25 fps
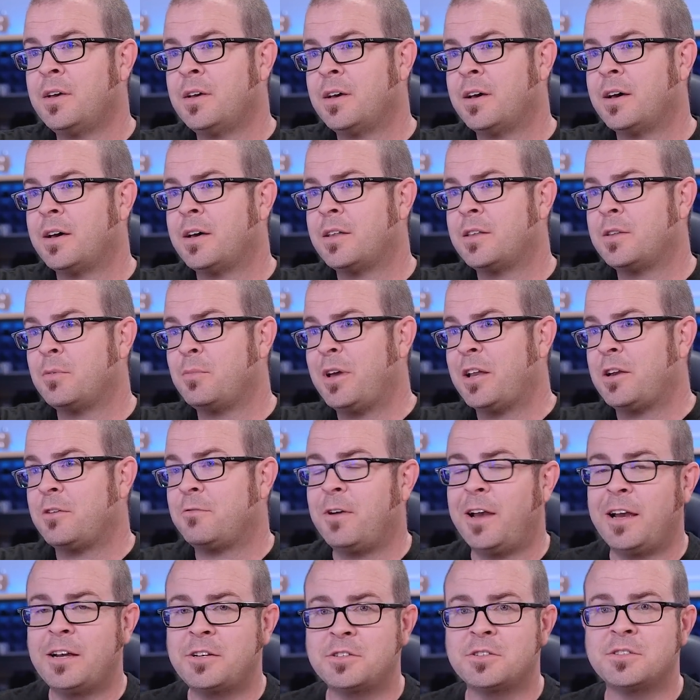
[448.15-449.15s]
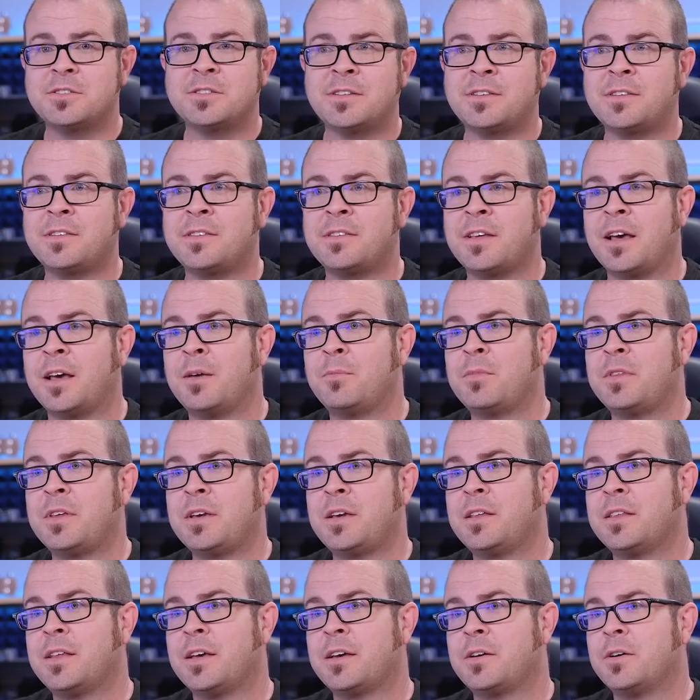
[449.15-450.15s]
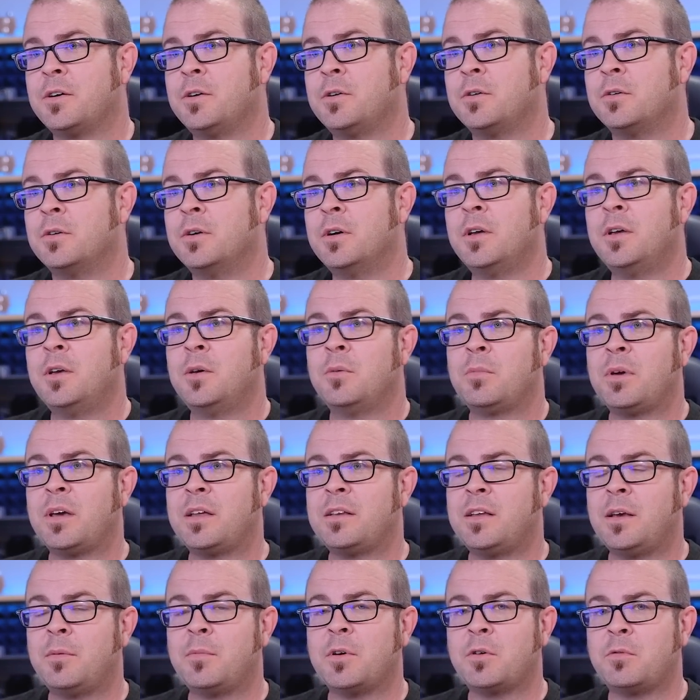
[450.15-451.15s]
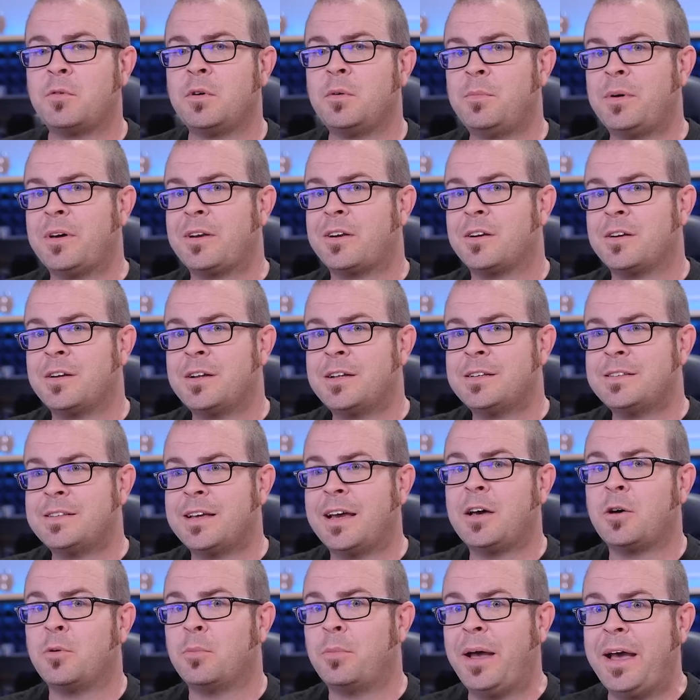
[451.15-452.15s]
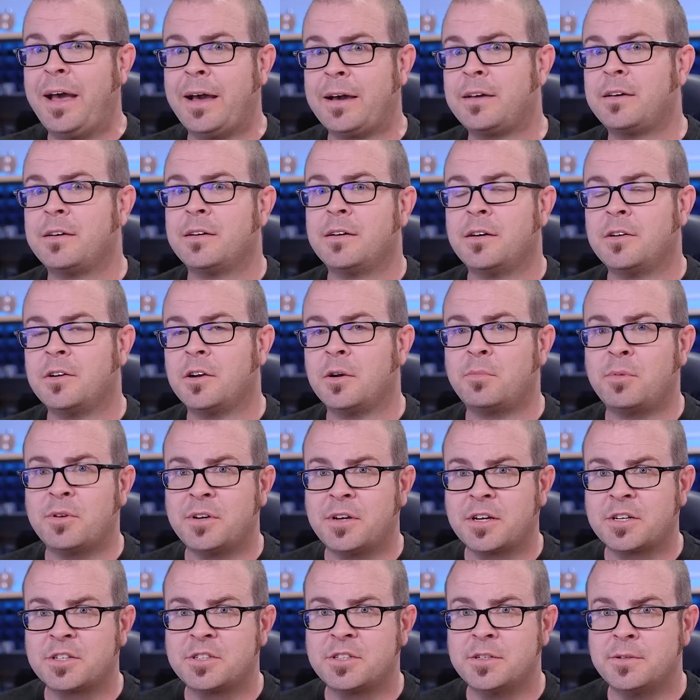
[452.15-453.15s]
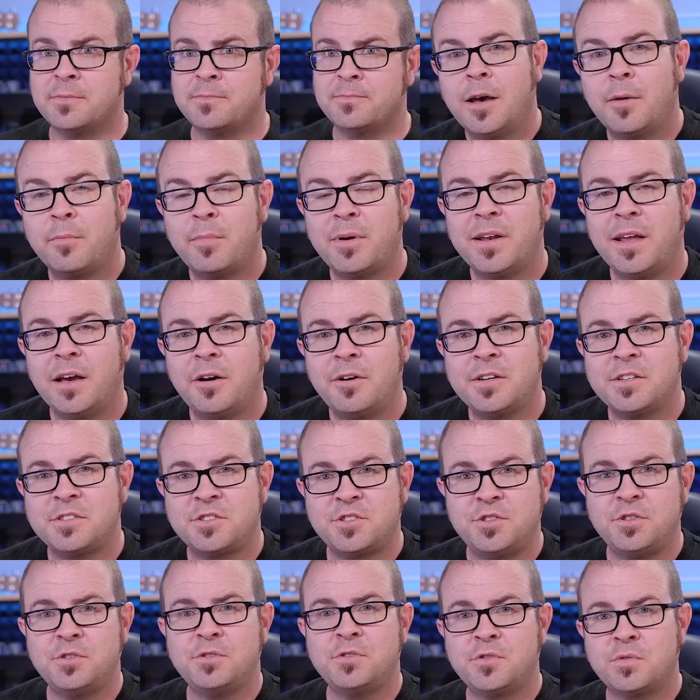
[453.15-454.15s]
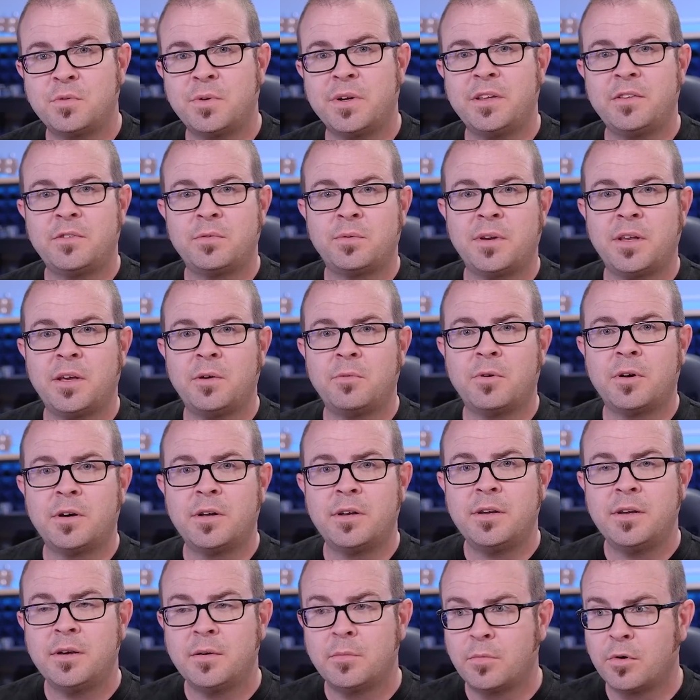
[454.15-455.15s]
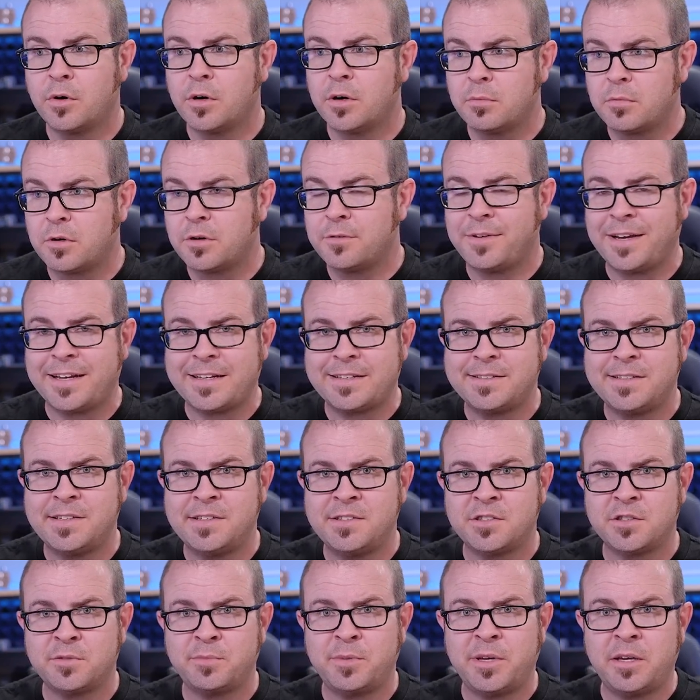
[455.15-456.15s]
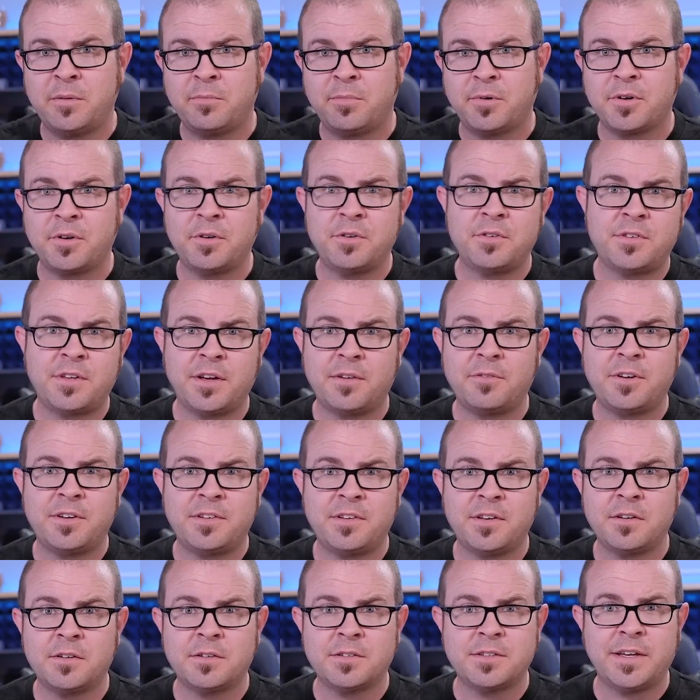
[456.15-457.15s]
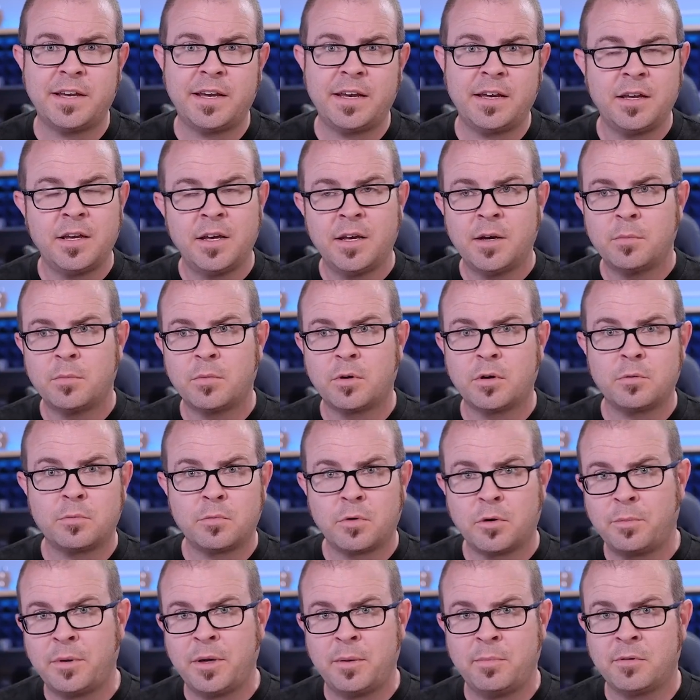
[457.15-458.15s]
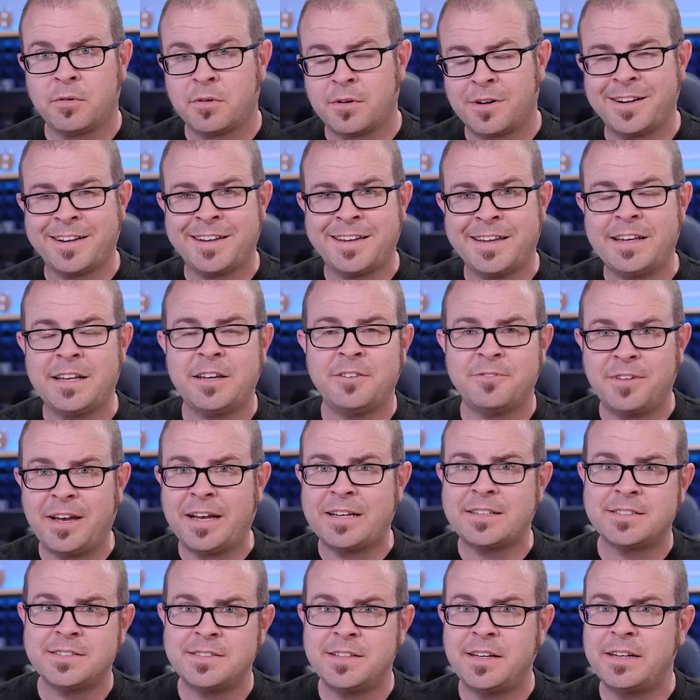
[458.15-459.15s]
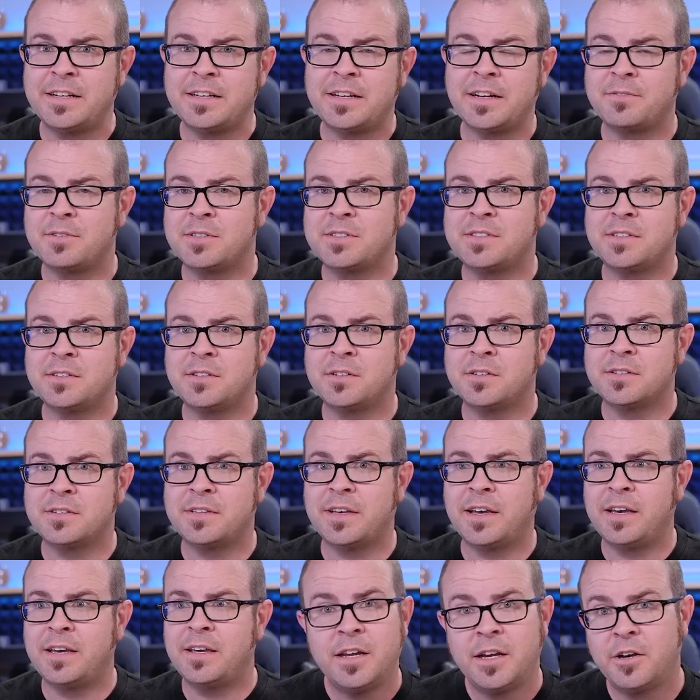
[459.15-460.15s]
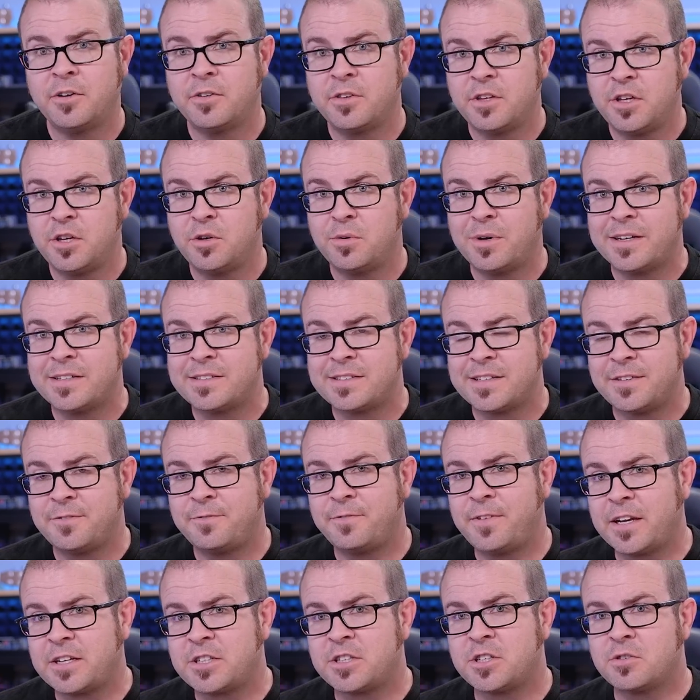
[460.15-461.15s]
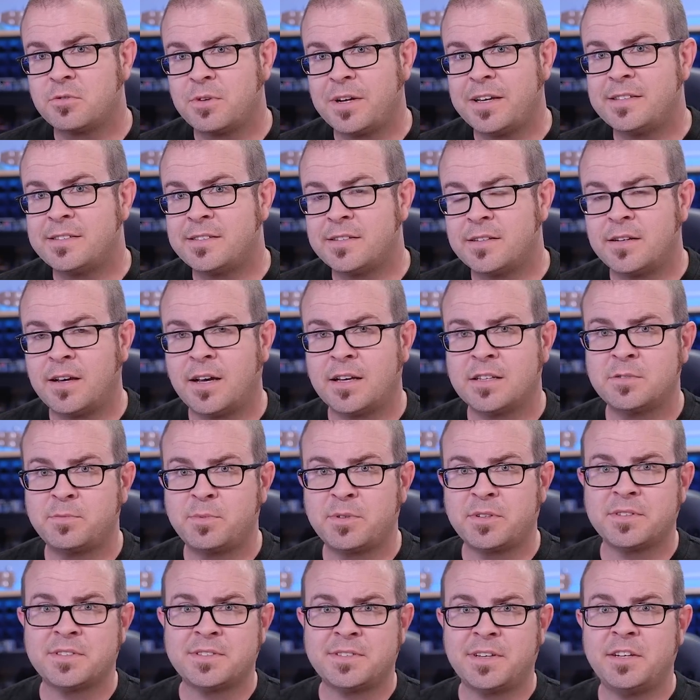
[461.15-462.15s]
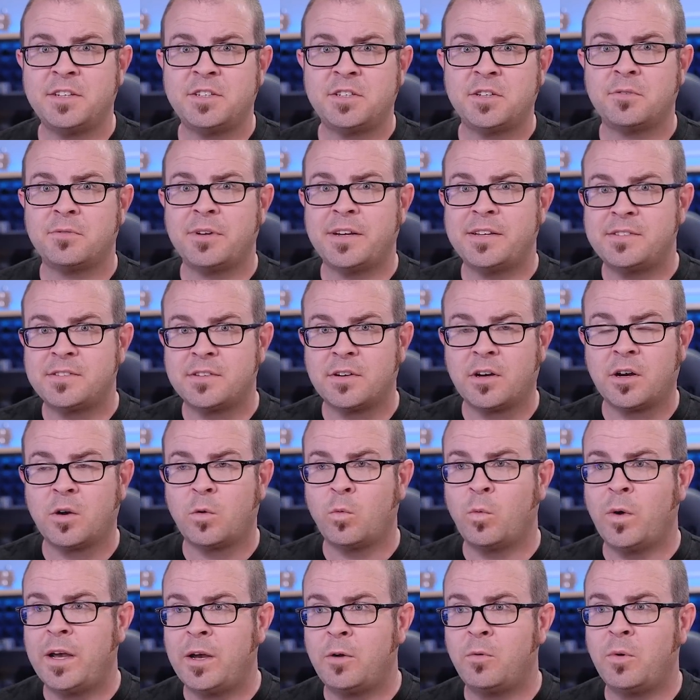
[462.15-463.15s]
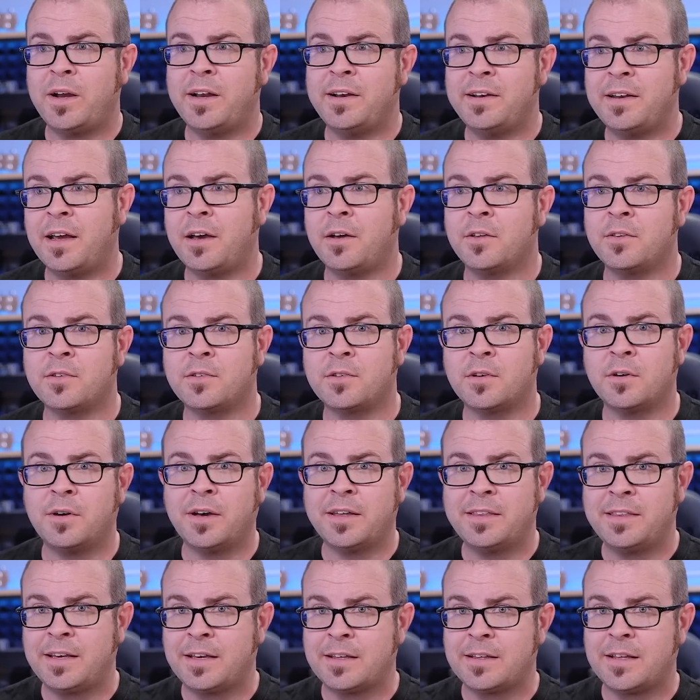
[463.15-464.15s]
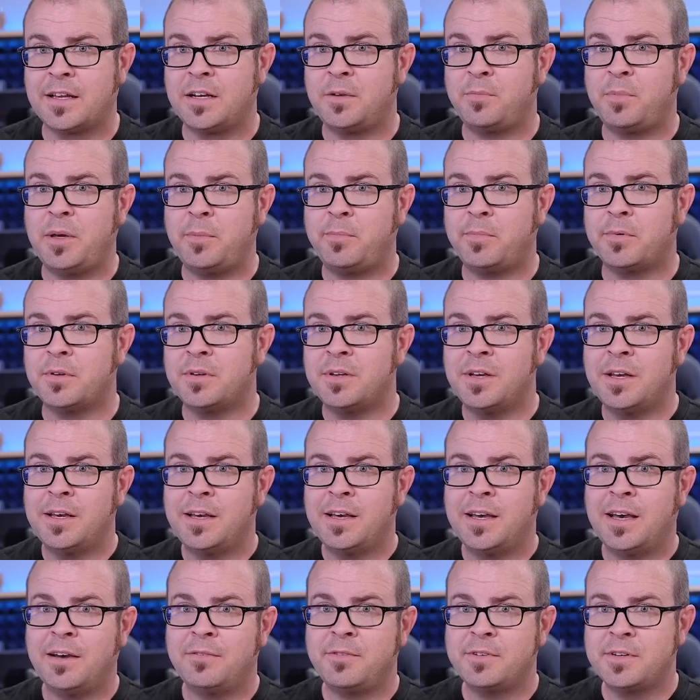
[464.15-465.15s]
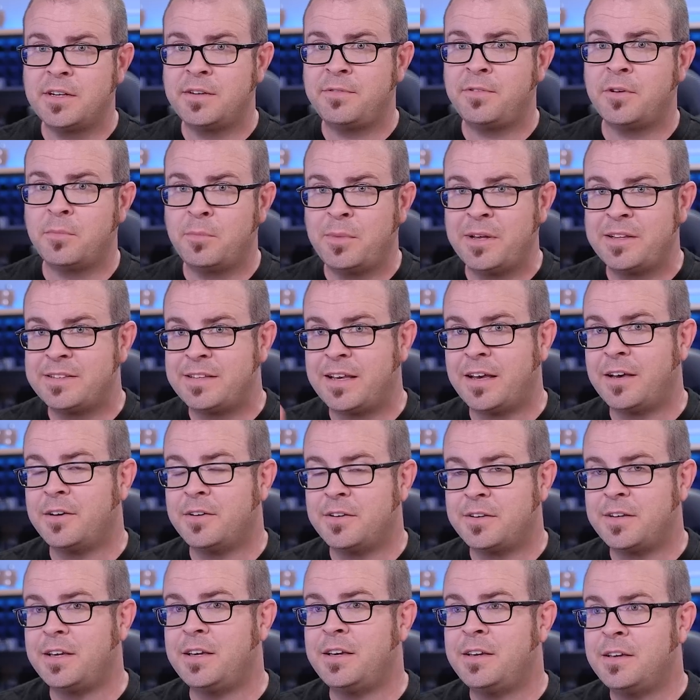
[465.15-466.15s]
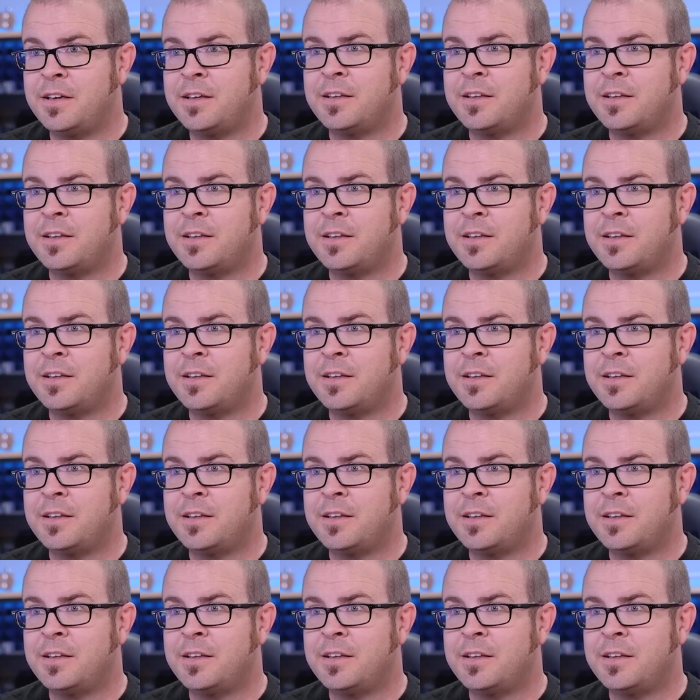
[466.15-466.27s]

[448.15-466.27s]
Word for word: the manufacturers at the time thinking like, oh, pandemic, we better dial back on our production. But now it is June 2021, more and more vaccines are being produced every single day, more and more people are getting vaccinated every single day. Here in the US, infection rates and hospitalization rates are way, way down. So I think a lot of people have a different mentality